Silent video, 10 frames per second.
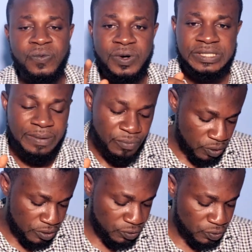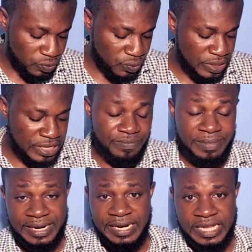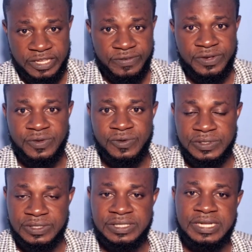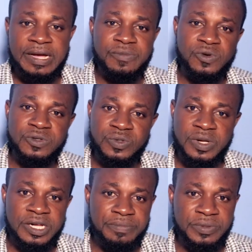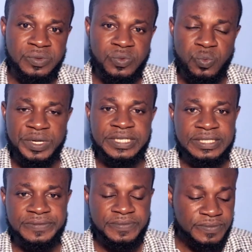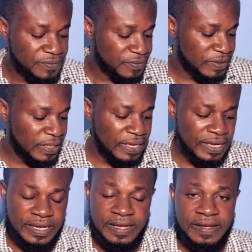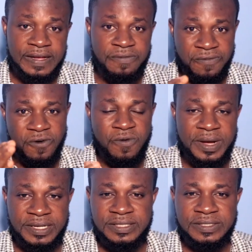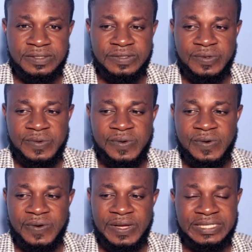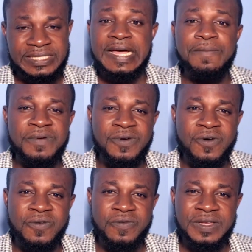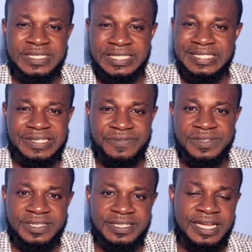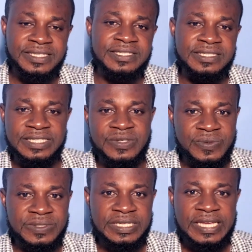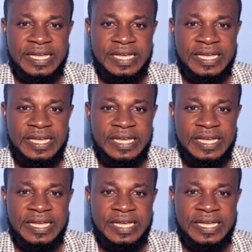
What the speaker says: what I'm going to do in my next video is I'm going to help you with a format or a sample of a CV that suits